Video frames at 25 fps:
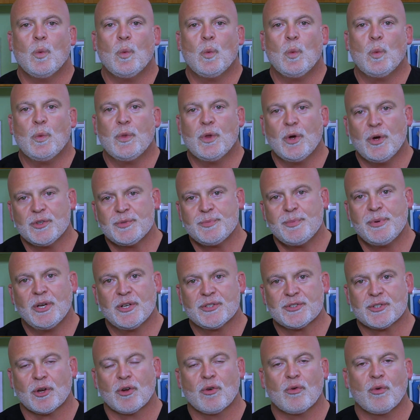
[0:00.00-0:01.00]
Those
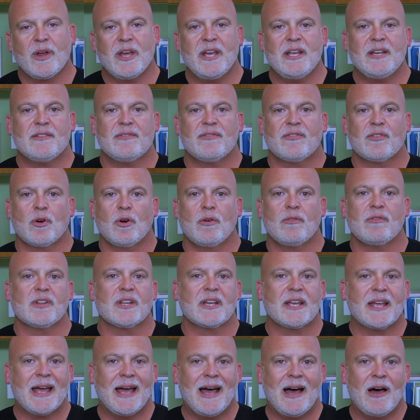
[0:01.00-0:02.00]
pills are great for
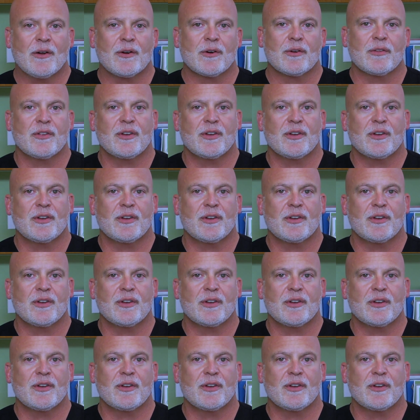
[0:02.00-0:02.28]
over-the-counter.